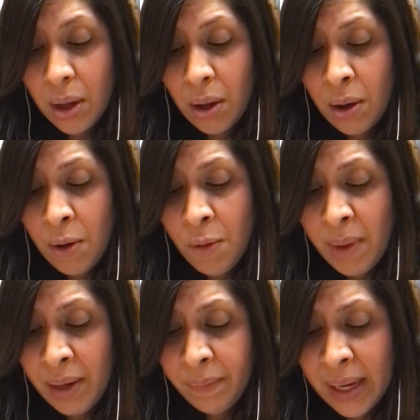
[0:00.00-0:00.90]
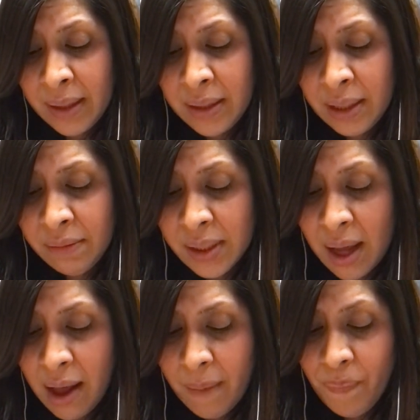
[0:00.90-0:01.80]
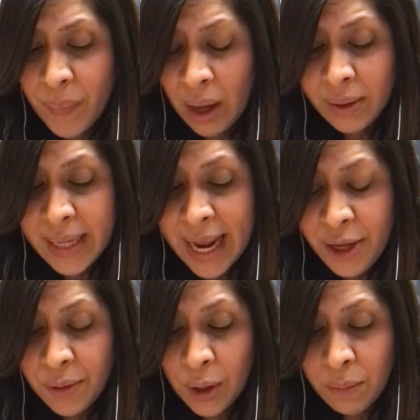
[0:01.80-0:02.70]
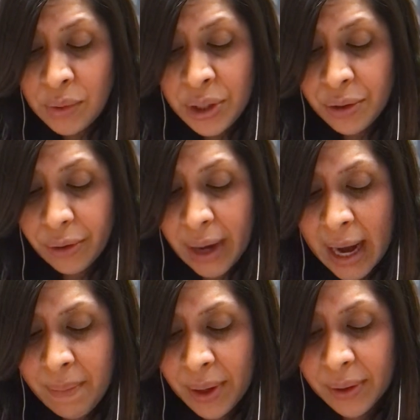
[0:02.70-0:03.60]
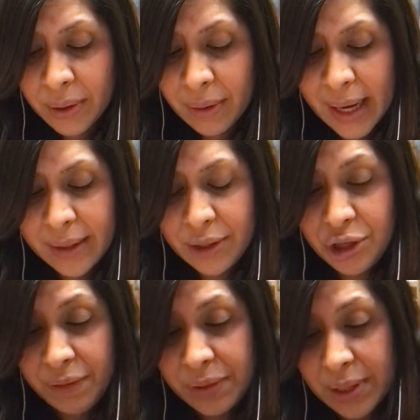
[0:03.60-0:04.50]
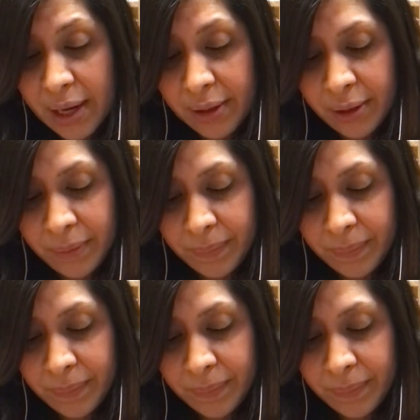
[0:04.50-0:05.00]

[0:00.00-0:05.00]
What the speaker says: "Oh, my relatives, come. I'll take you home to your grandmother," cried the chief's daughter.